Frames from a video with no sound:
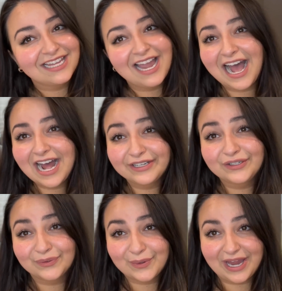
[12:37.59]
They had
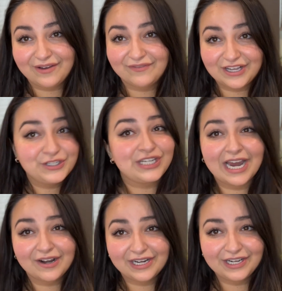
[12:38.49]
great
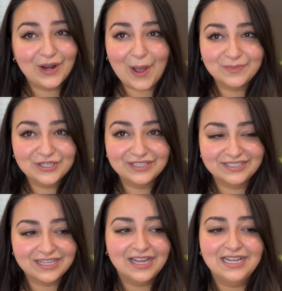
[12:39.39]
vegetarian options